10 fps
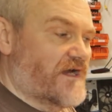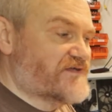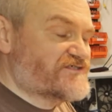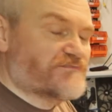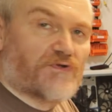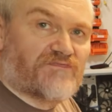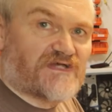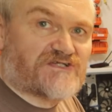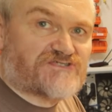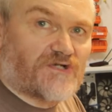
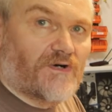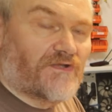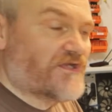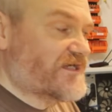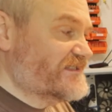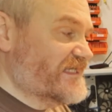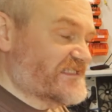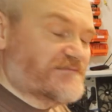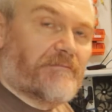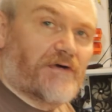smoothing and so on
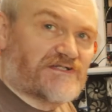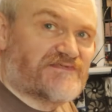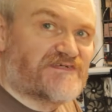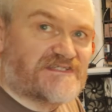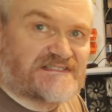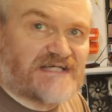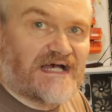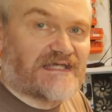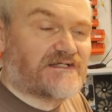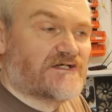needs to be part of your
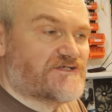design.